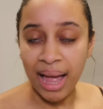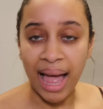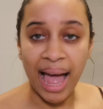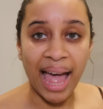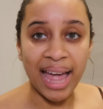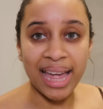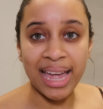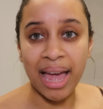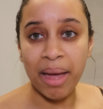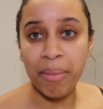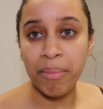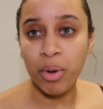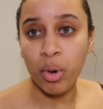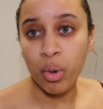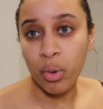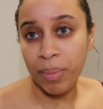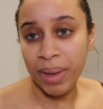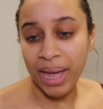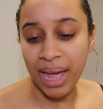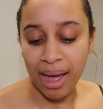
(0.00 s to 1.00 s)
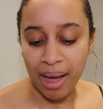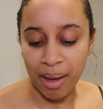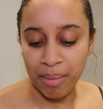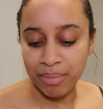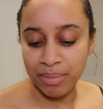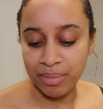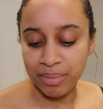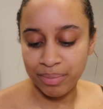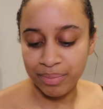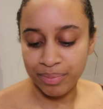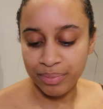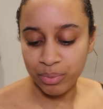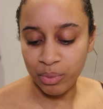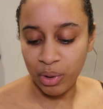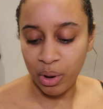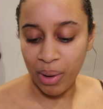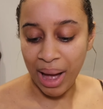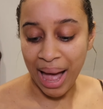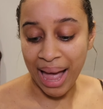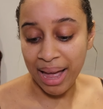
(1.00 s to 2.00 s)
AM or PM.
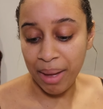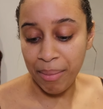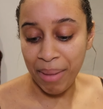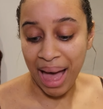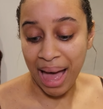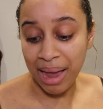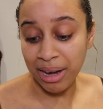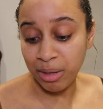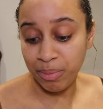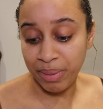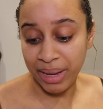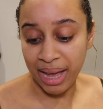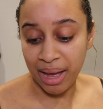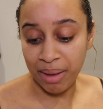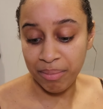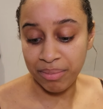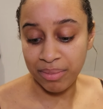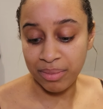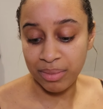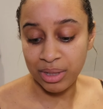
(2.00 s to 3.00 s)
Well, AM and PM.